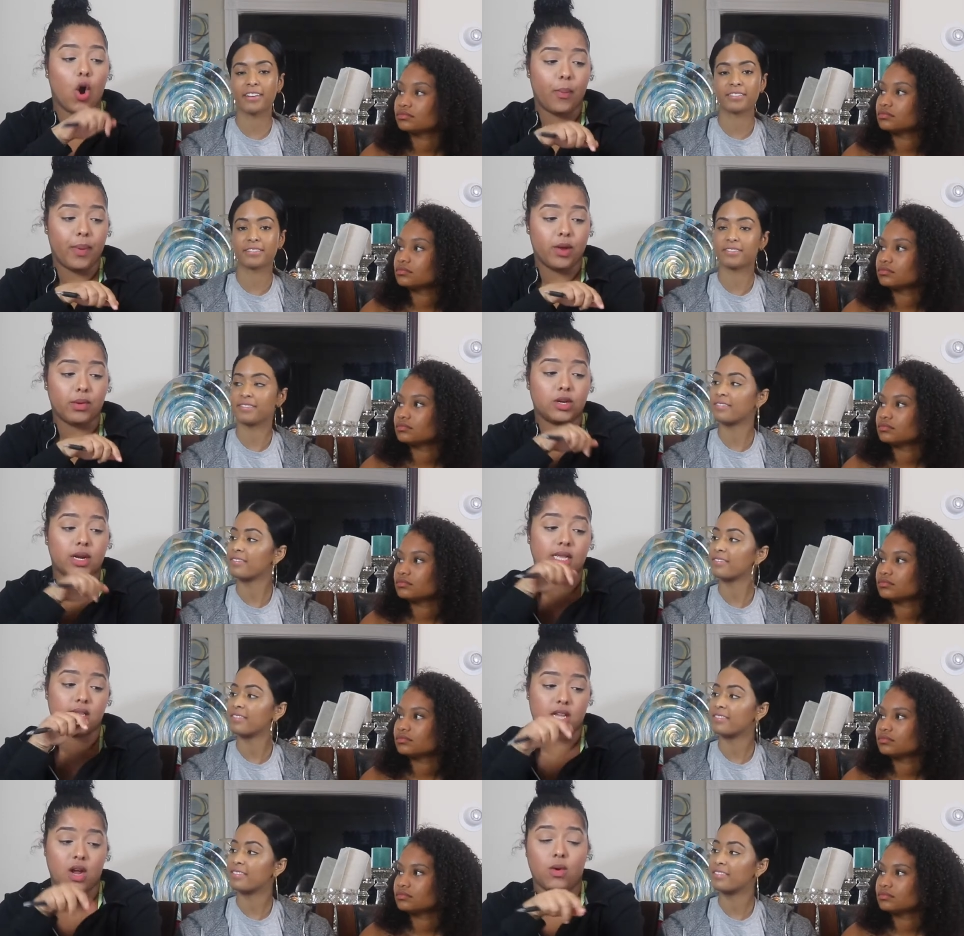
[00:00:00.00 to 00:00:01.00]
Speaker 1: open. What you guys
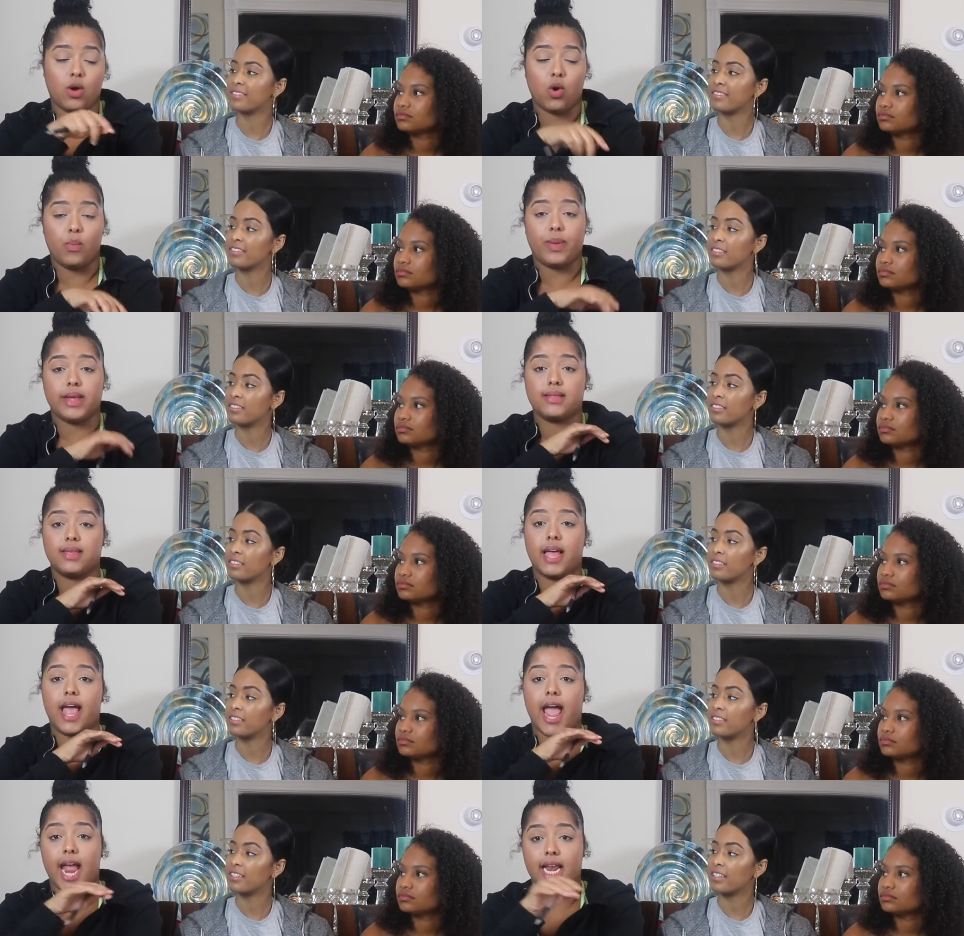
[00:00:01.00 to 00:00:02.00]
are saying? We're open to
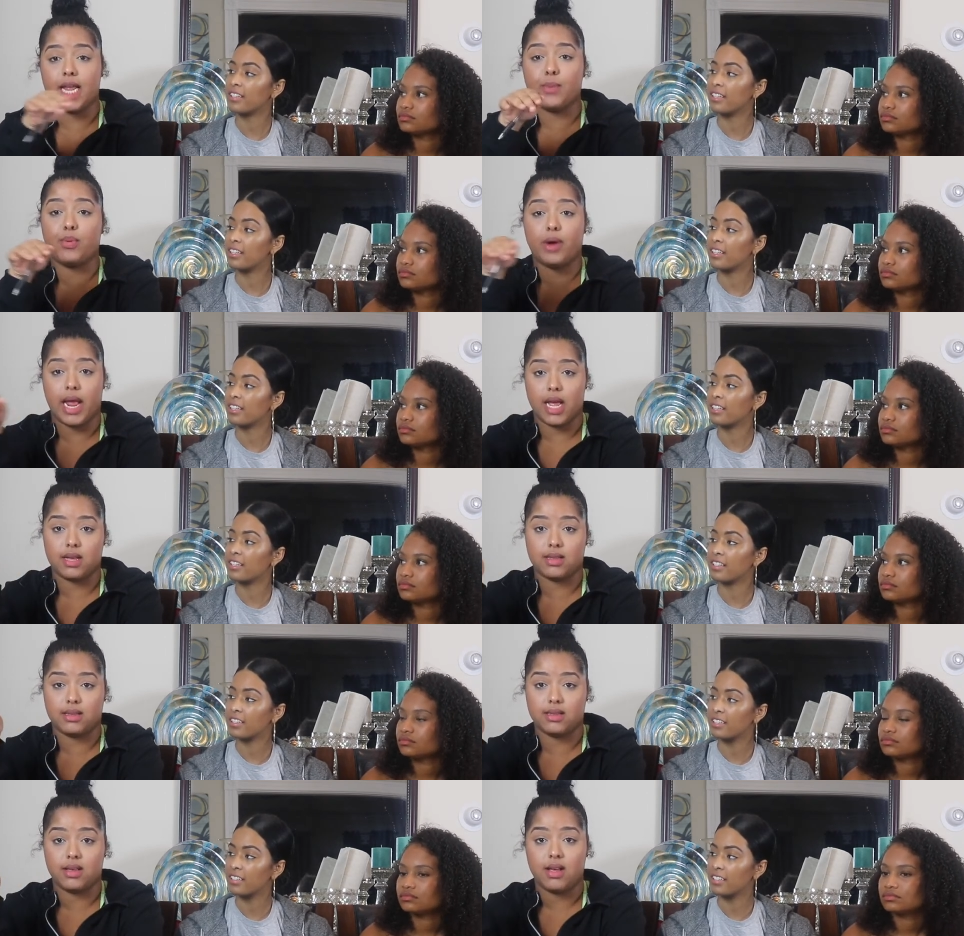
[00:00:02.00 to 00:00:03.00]
any
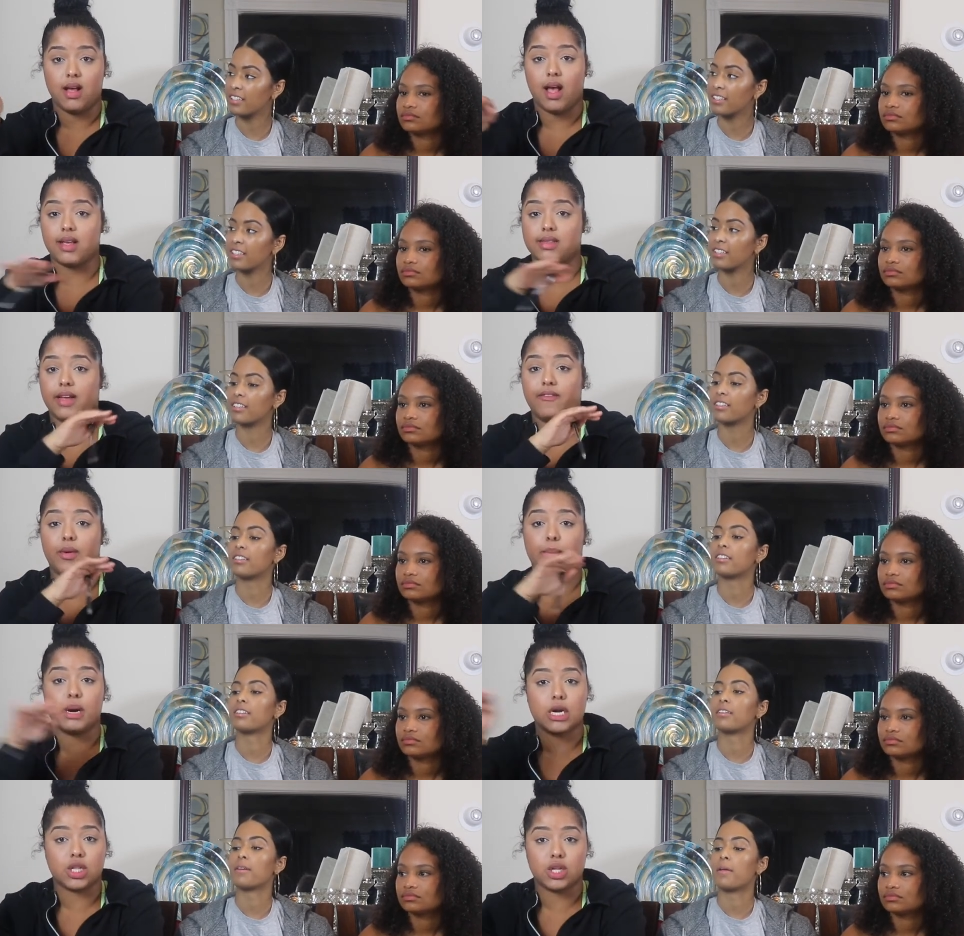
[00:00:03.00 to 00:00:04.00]
pranks, except for
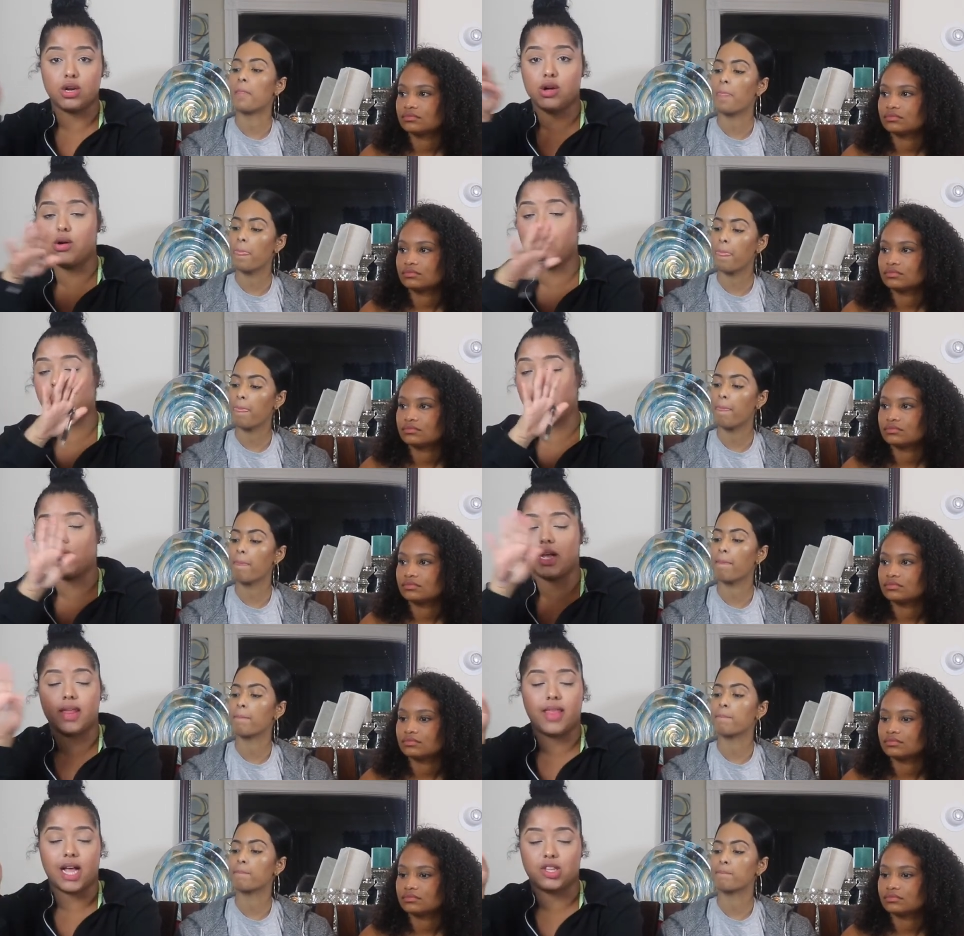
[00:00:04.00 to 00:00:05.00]
personal. Nothing
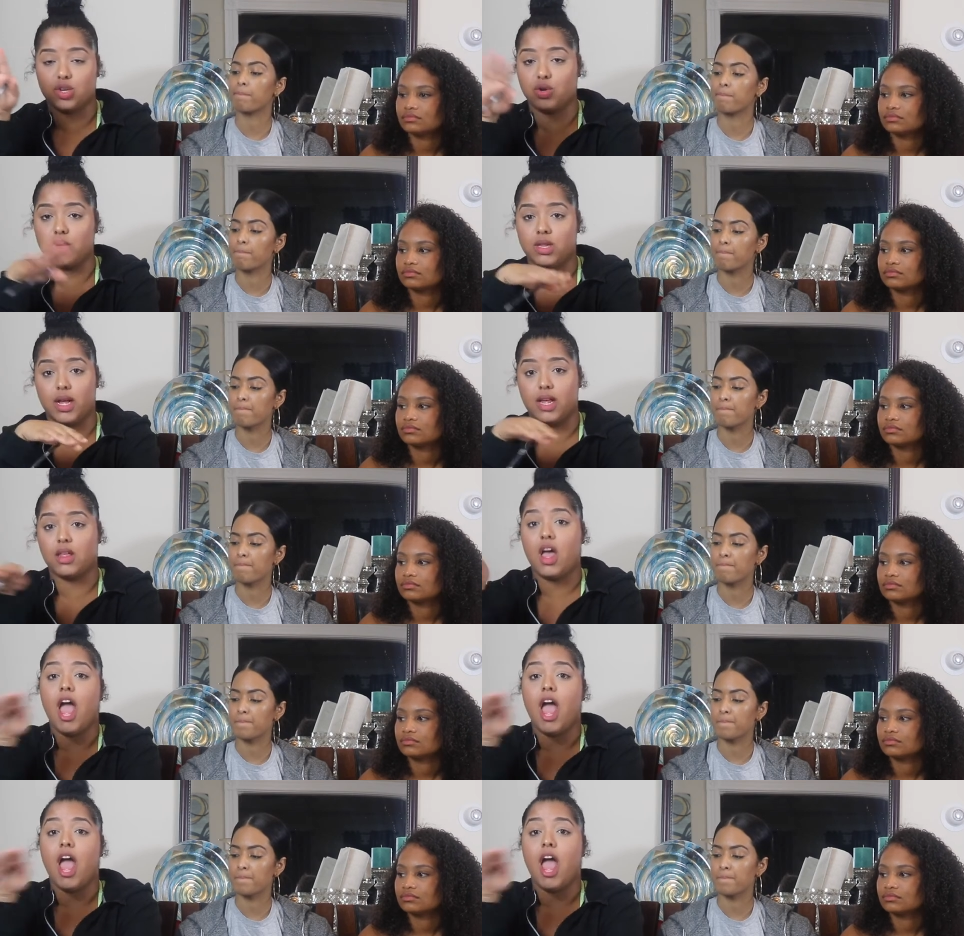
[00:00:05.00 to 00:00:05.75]
that has to do with that.